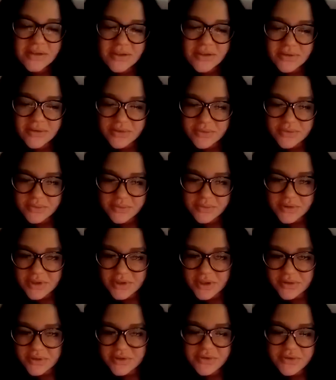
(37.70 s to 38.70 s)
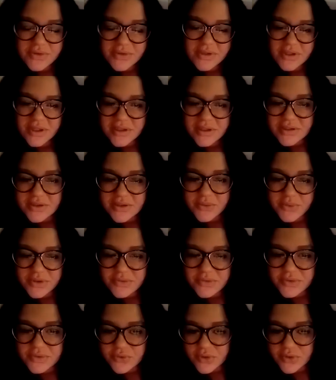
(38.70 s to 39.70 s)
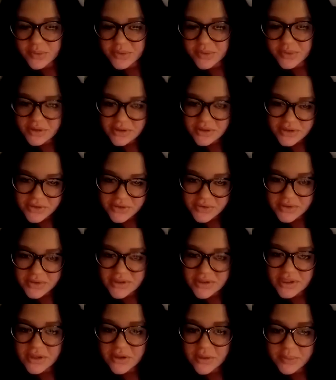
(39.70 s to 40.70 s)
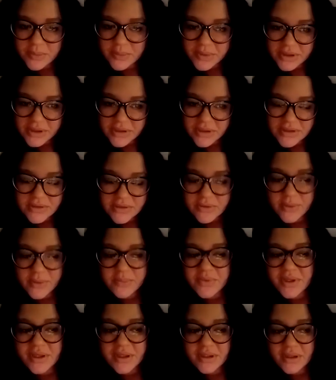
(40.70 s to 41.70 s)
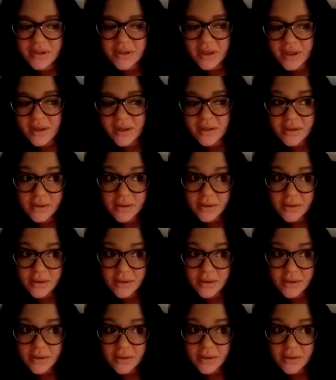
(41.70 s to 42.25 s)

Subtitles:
to, do the things that we would normally do to sell our books. So I'm thinking like,